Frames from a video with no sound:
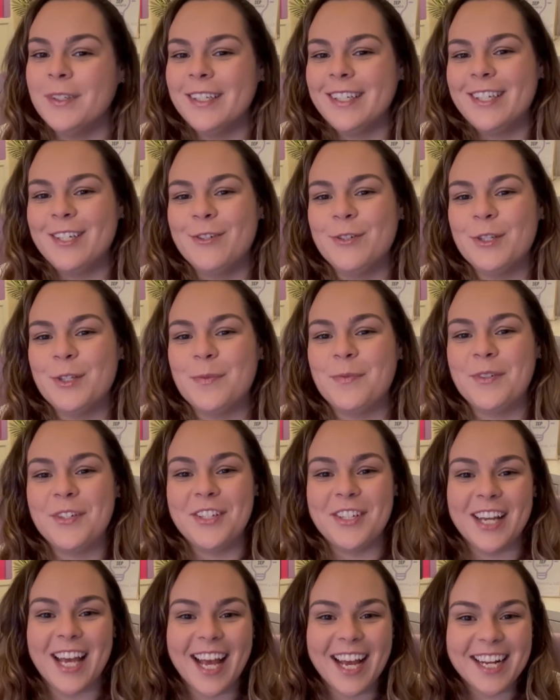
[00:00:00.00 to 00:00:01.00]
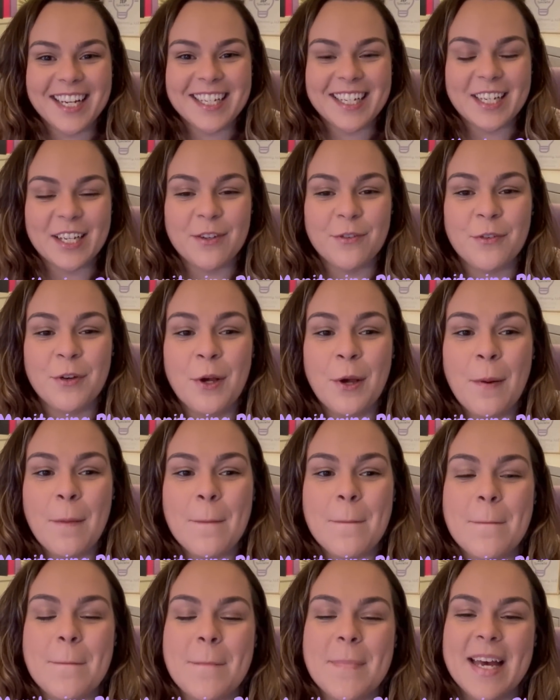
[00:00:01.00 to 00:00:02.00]
Use objective
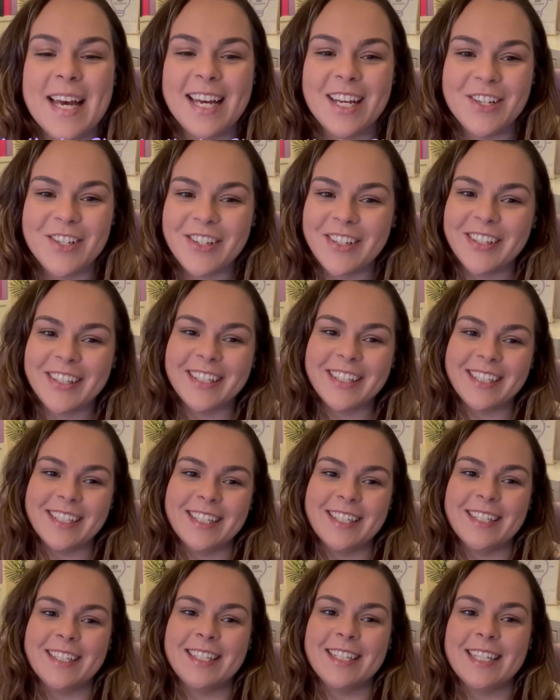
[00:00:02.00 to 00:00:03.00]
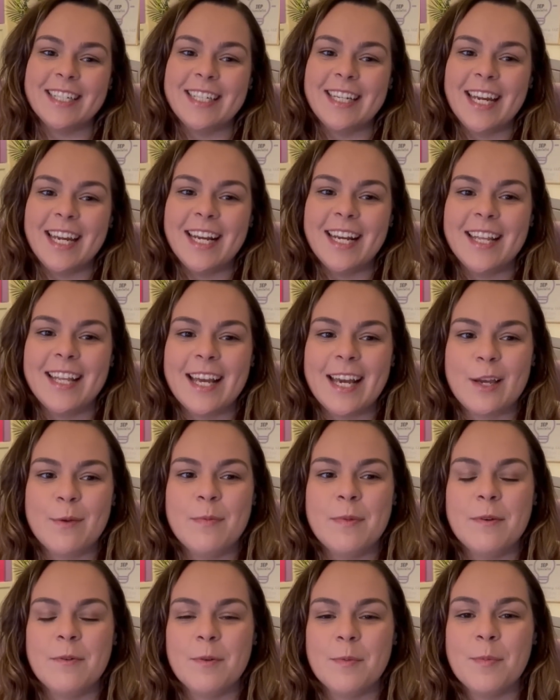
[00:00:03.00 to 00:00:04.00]
measures, data that
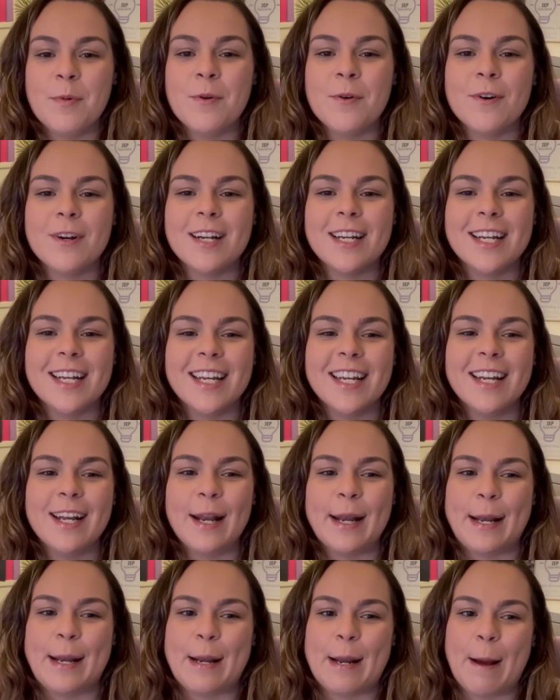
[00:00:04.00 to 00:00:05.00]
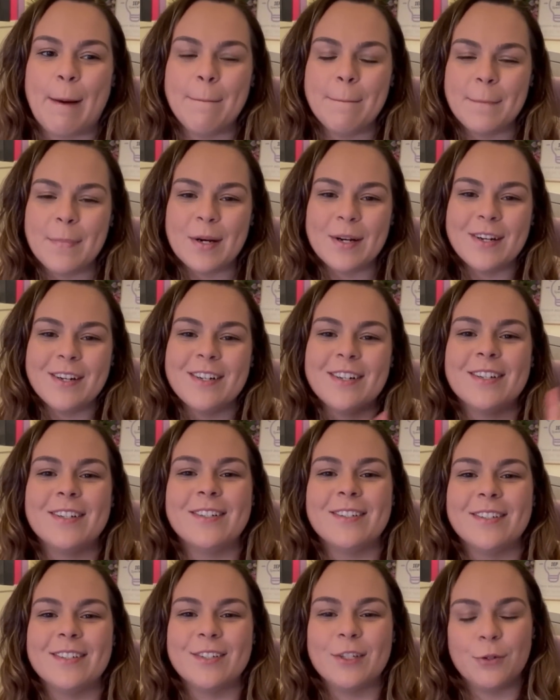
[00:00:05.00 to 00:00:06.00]
can be reported in
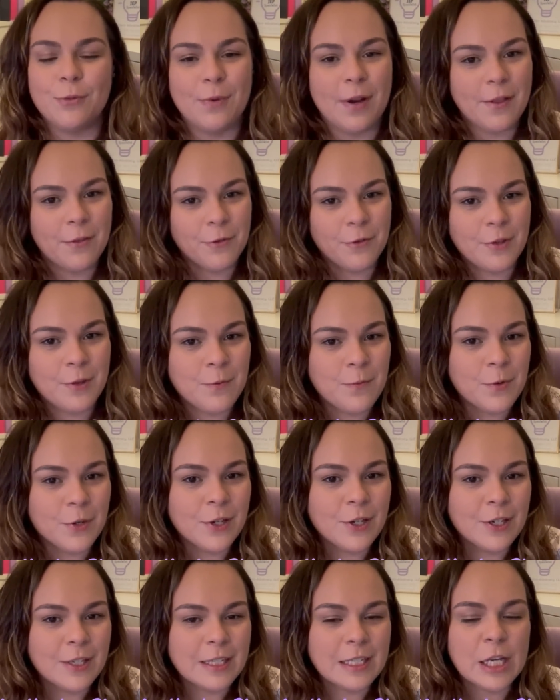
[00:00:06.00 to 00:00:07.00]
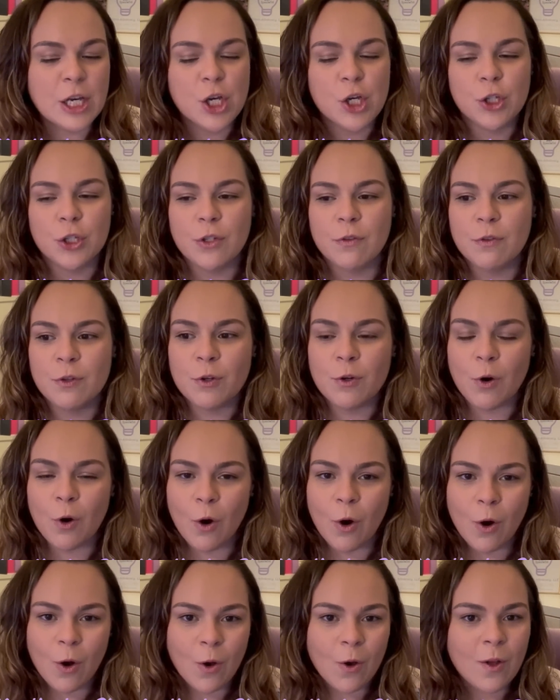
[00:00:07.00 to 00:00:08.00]
numbers rather than words. So if the
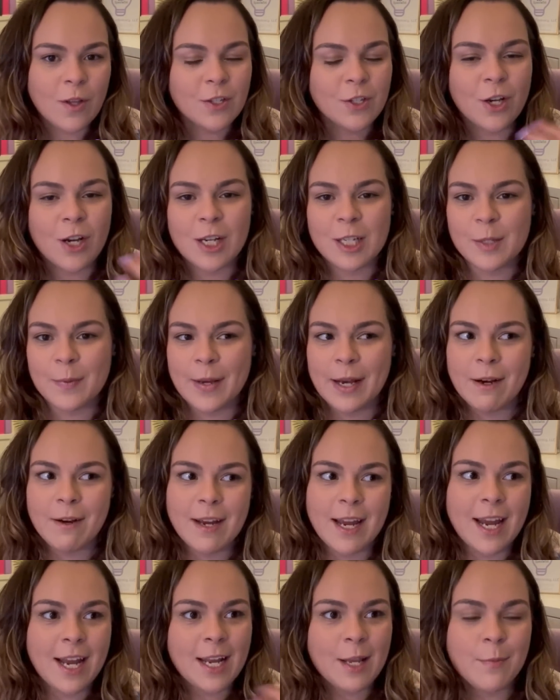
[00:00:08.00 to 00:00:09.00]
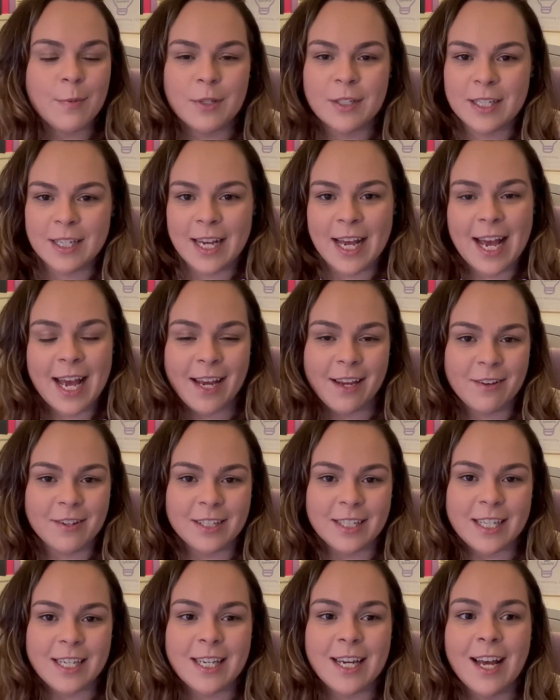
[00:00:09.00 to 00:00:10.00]
goal talks about 80%
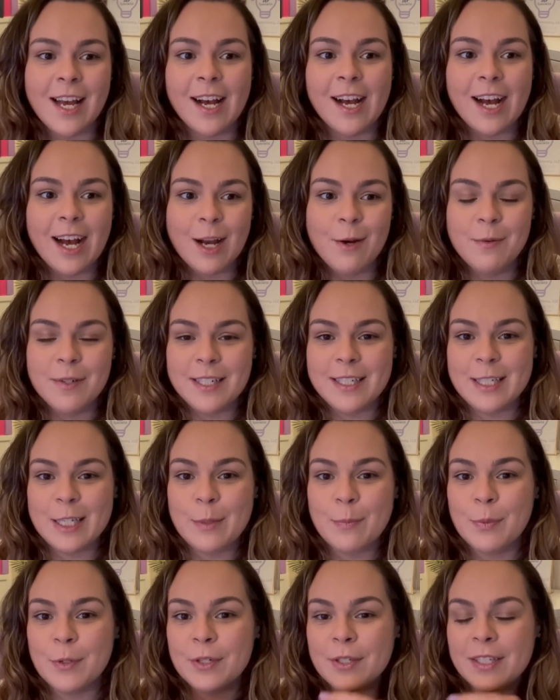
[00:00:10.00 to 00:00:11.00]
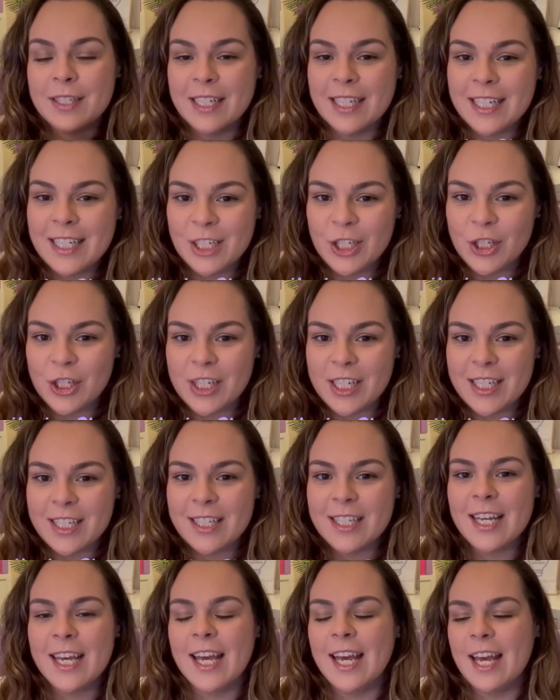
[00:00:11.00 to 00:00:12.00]
accuracy, I want to see
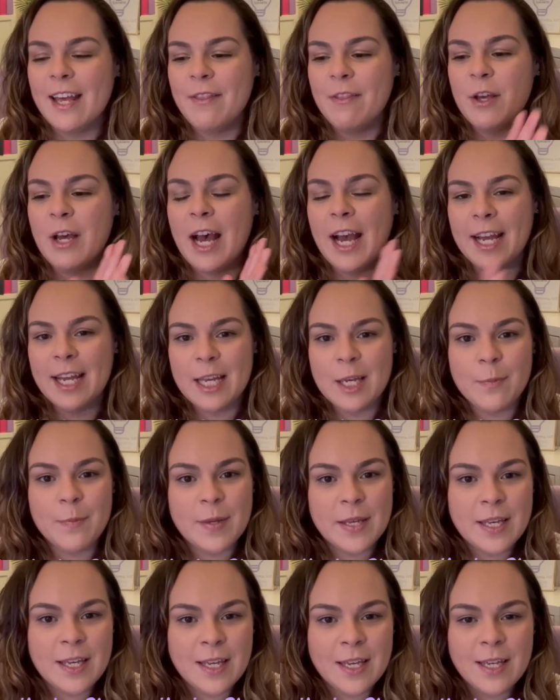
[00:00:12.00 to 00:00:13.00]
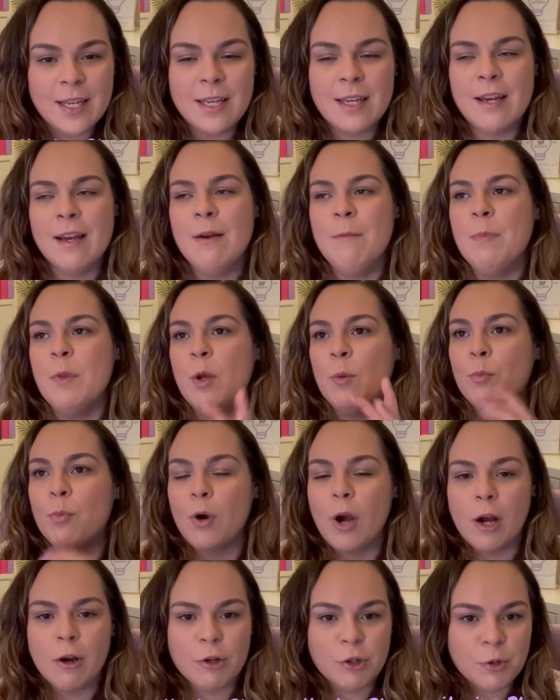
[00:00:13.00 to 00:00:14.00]
percentages in the IEP
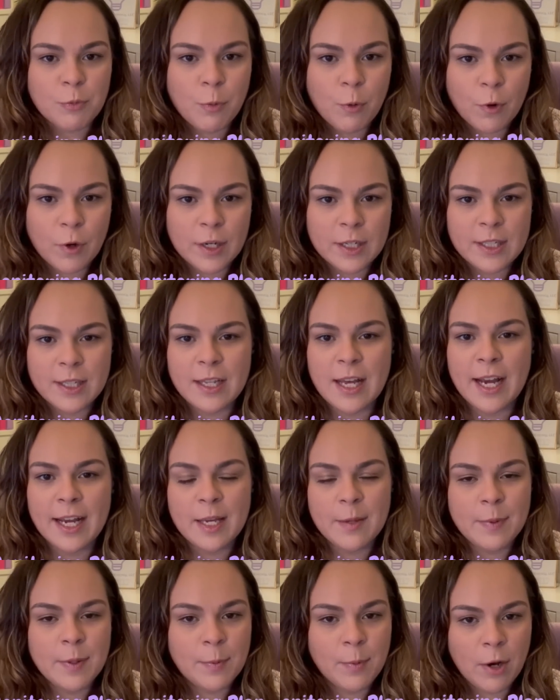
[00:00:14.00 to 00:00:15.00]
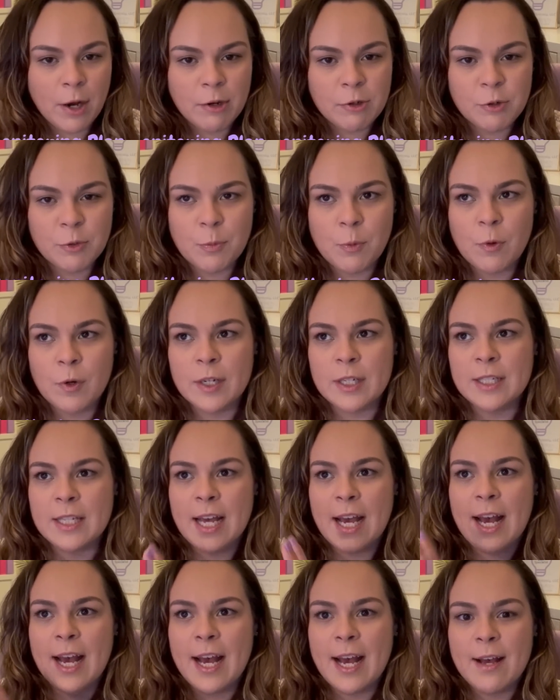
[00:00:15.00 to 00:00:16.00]
progress reports and the IEP progress reports
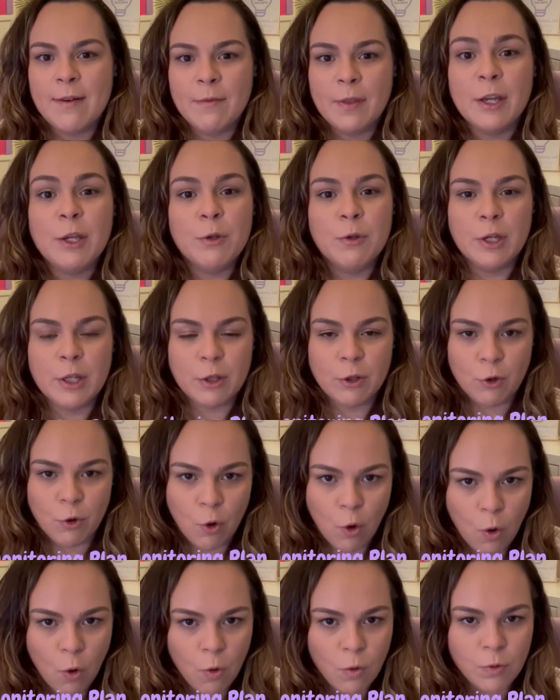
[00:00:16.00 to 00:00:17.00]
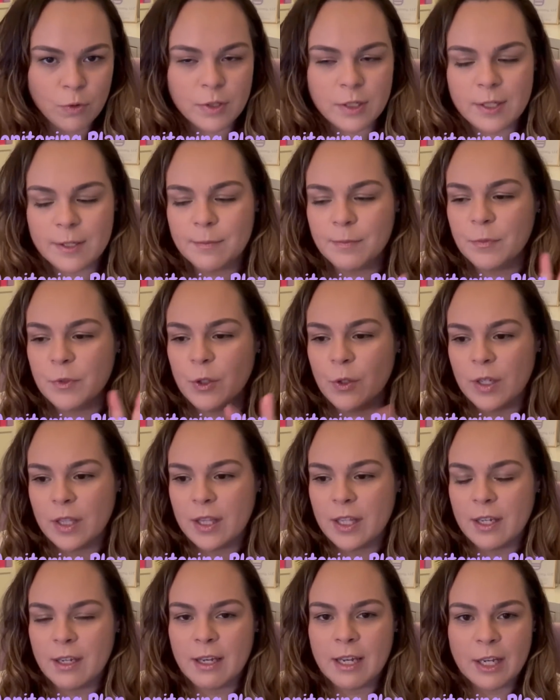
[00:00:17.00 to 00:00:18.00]
that you get the goals, you get
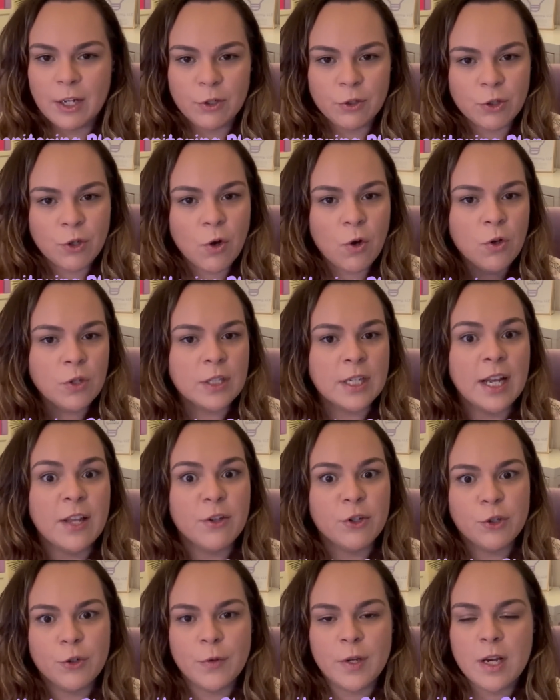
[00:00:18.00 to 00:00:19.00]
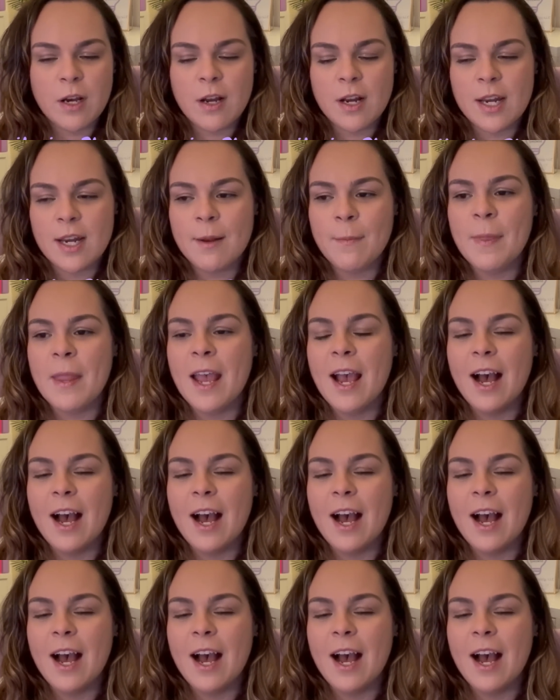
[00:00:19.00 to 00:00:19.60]
the kiddos' goals and how they're doing on it.